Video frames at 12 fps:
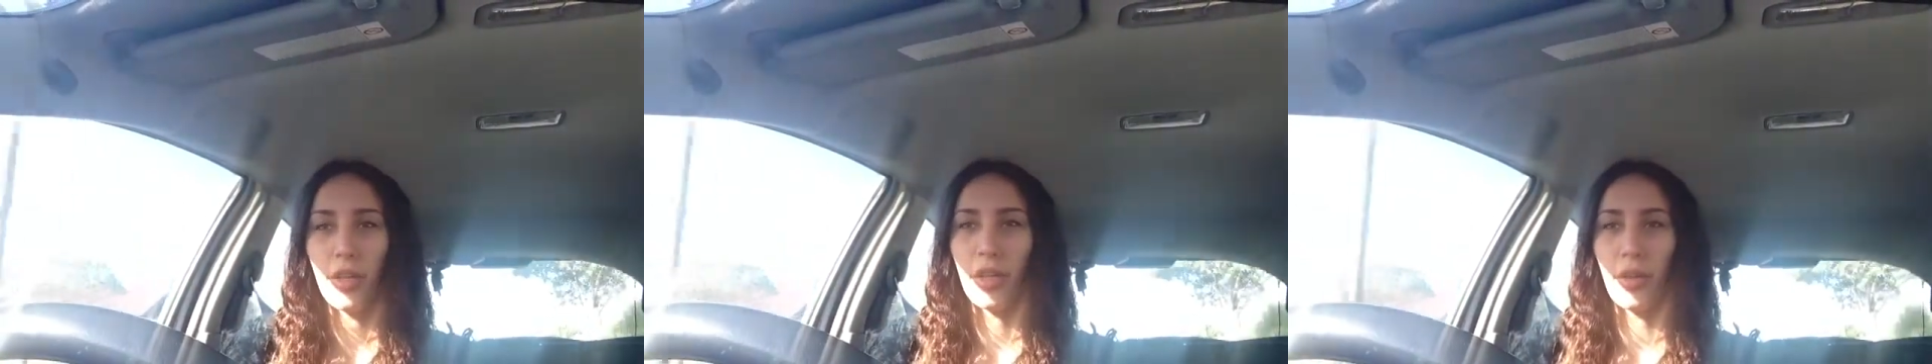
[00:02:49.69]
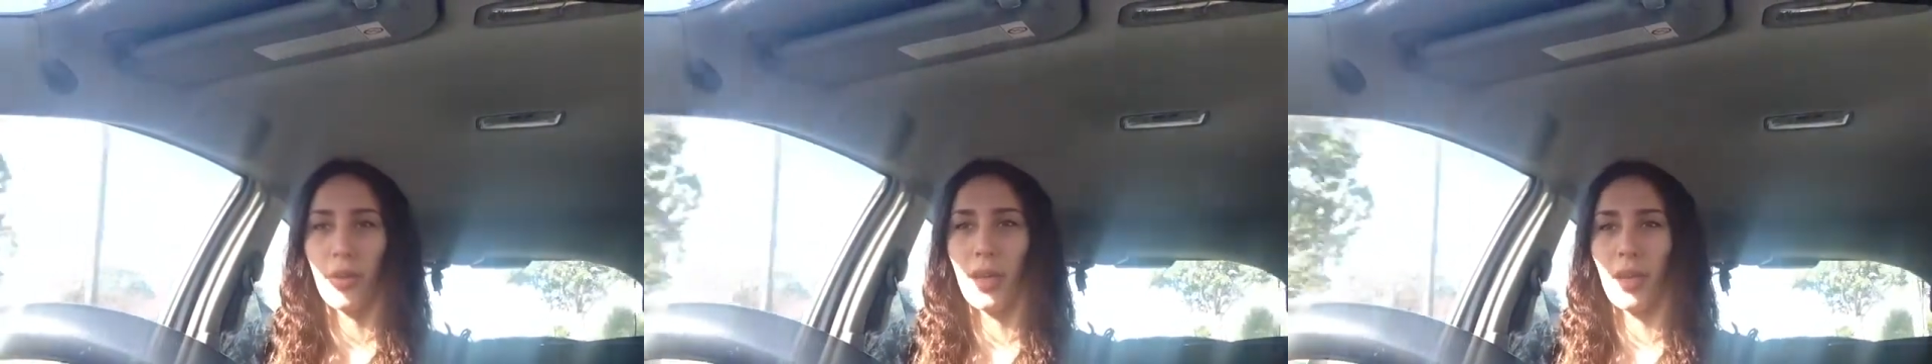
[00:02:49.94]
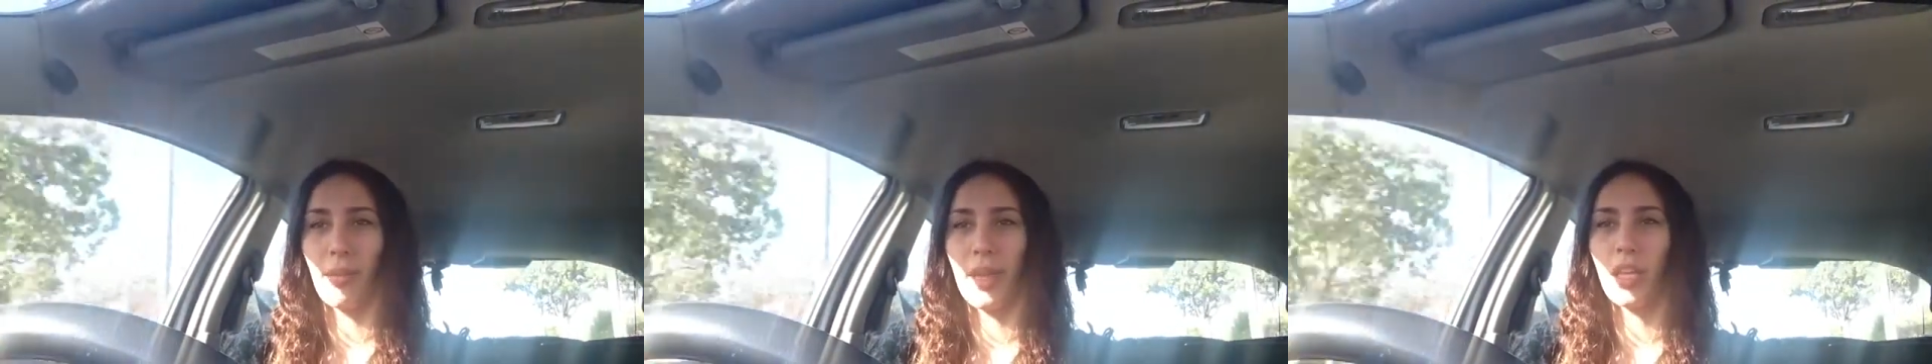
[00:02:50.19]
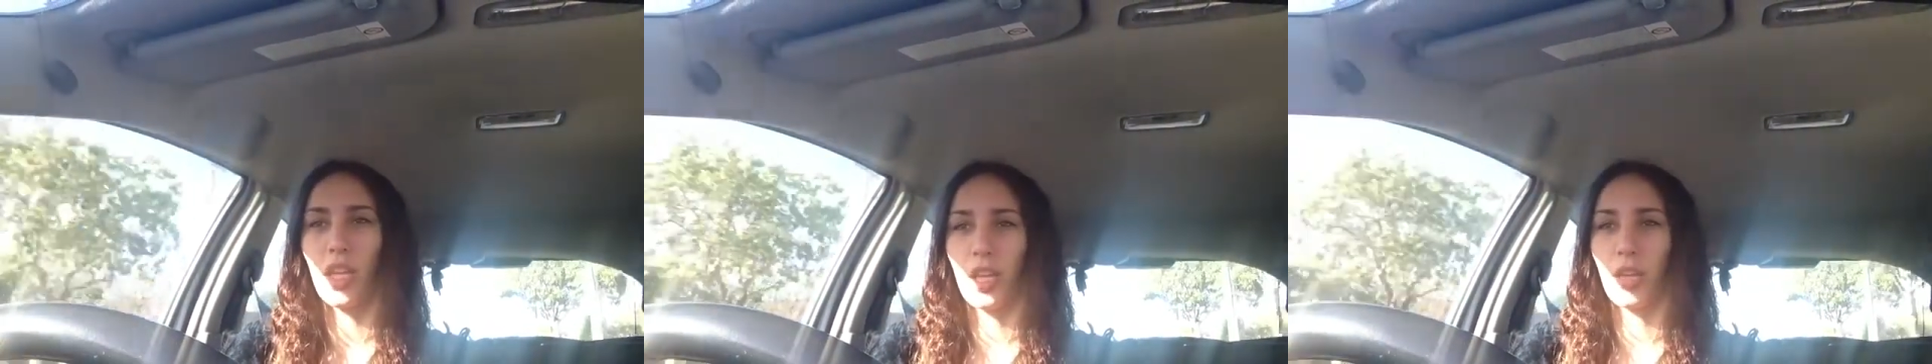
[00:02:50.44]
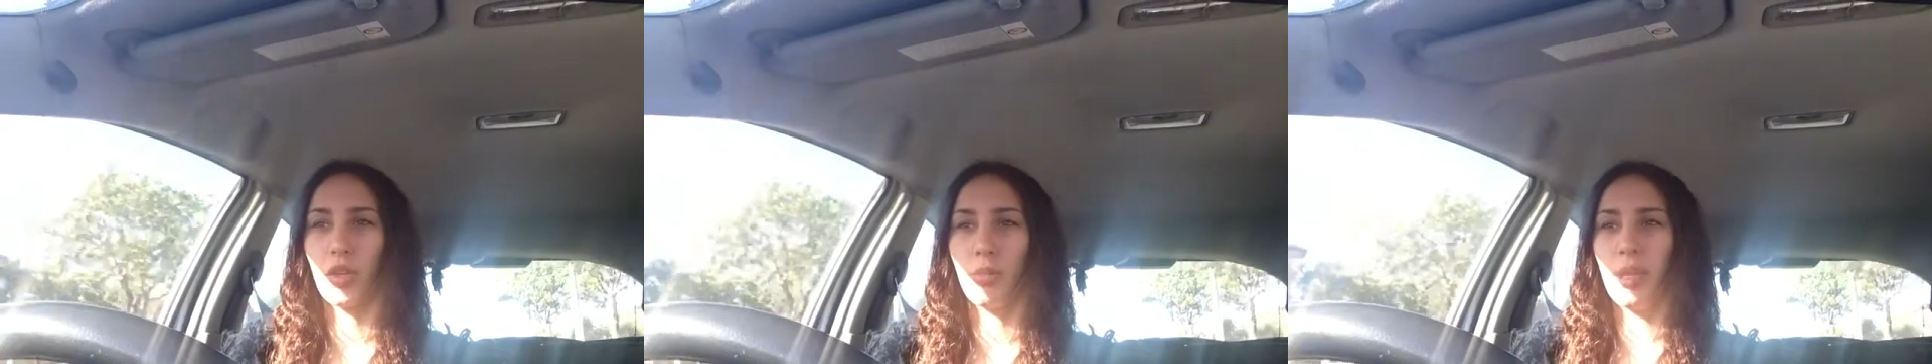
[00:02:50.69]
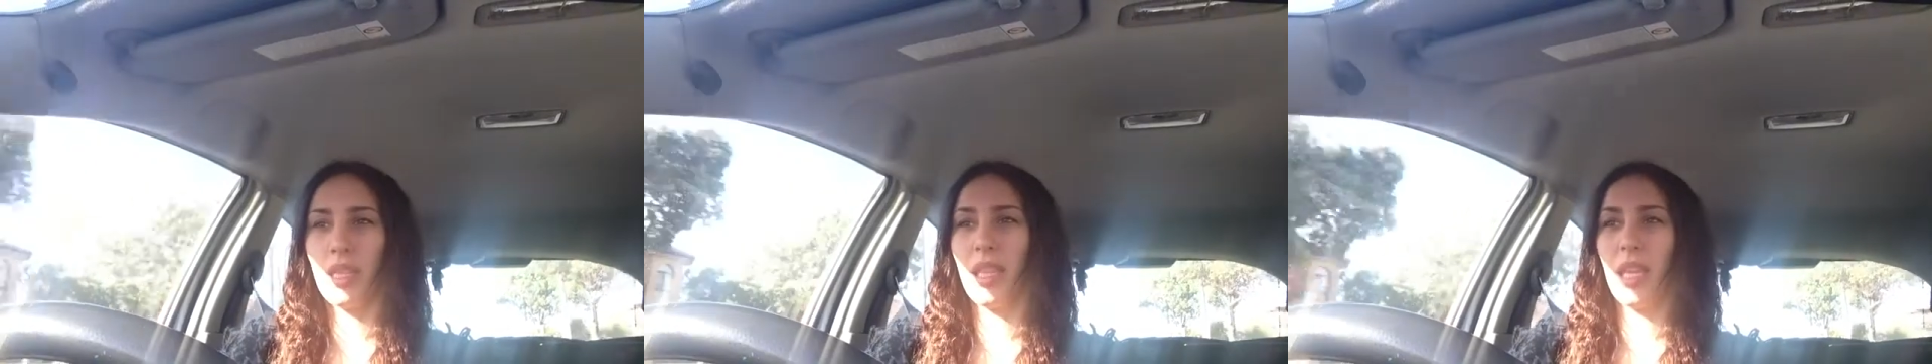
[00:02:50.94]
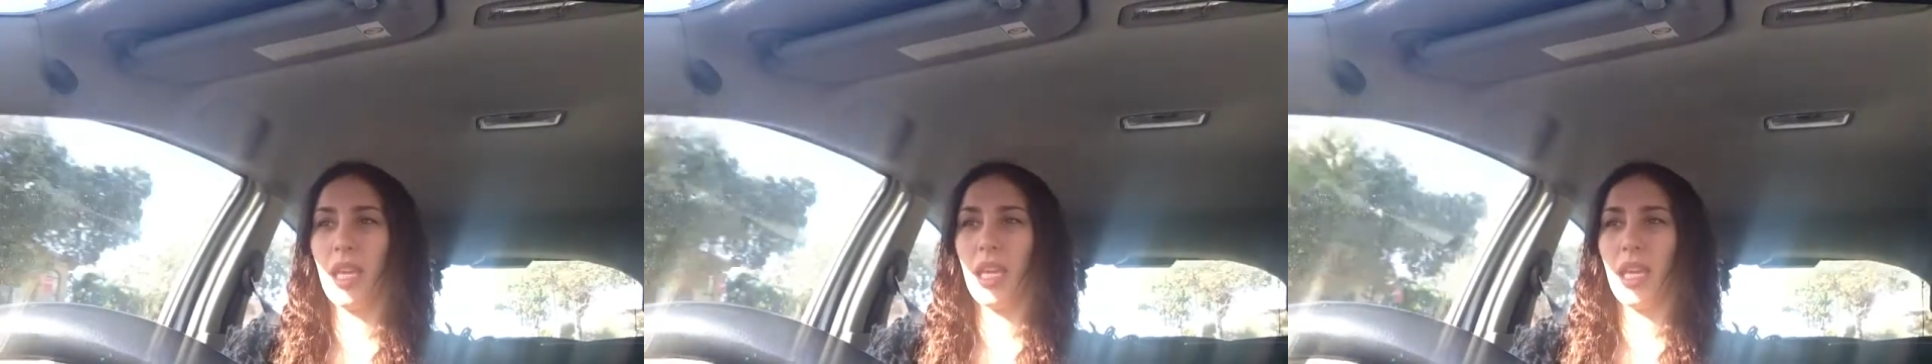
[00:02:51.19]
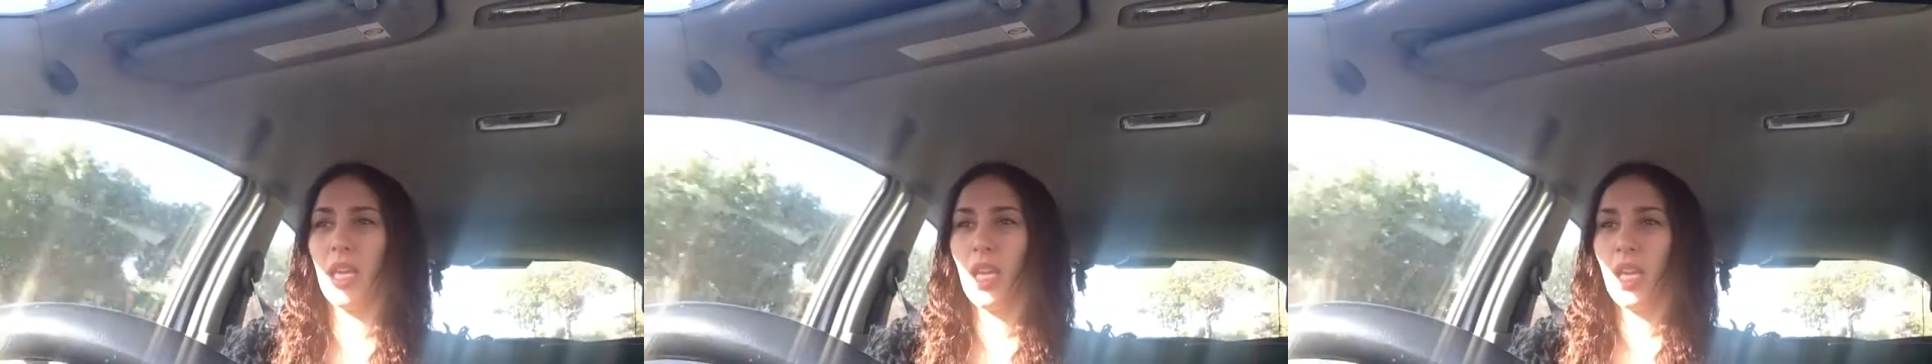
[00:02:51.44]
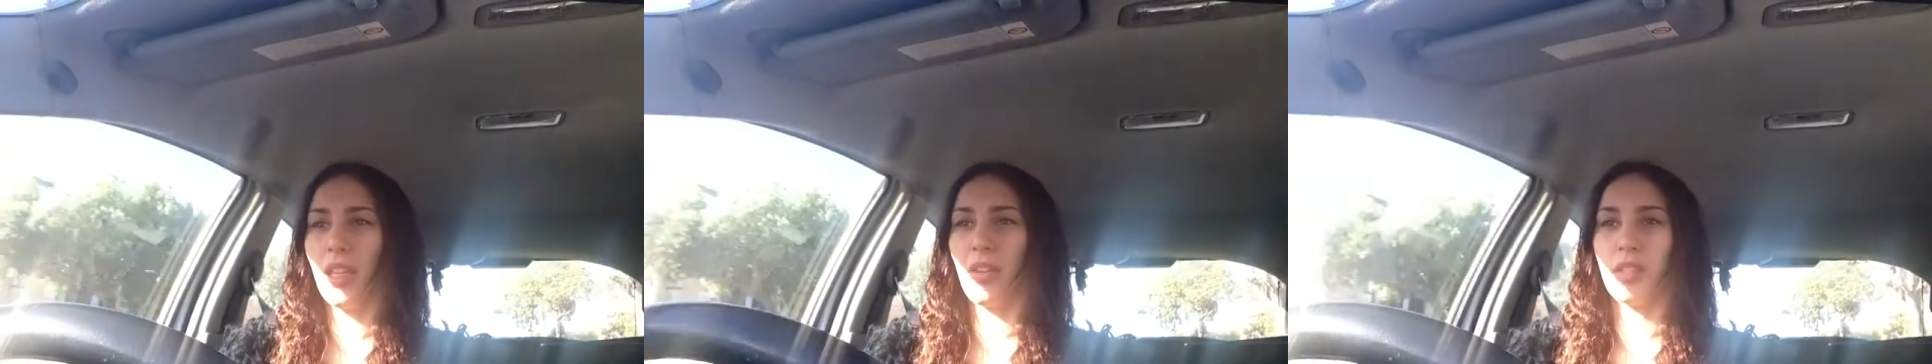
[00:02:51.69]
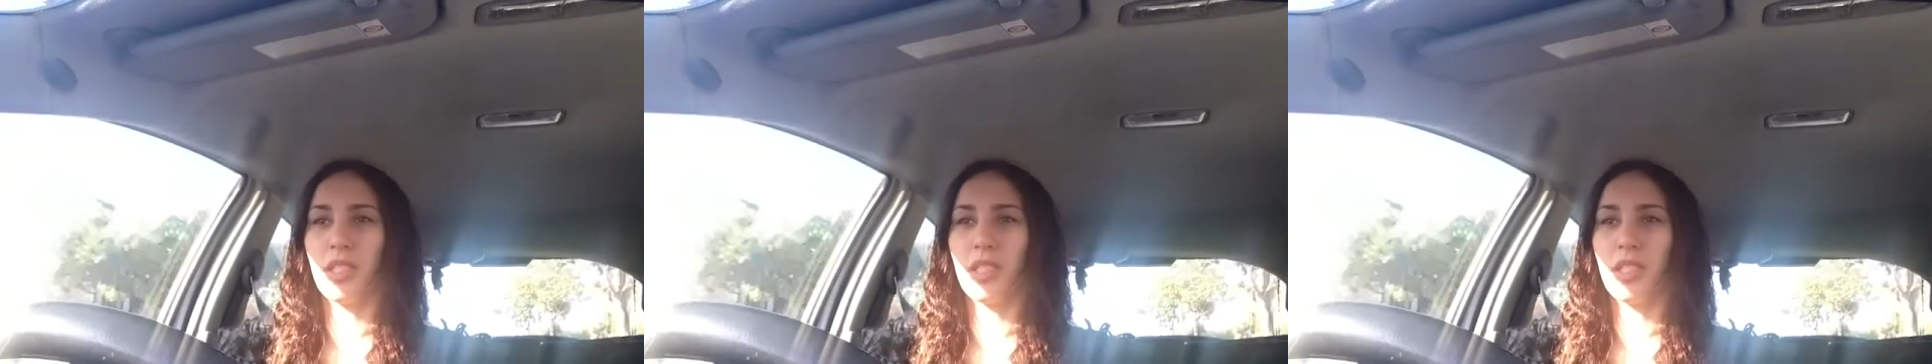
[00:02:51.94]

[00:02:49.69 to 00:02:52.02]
You know what I mean? Like, could be their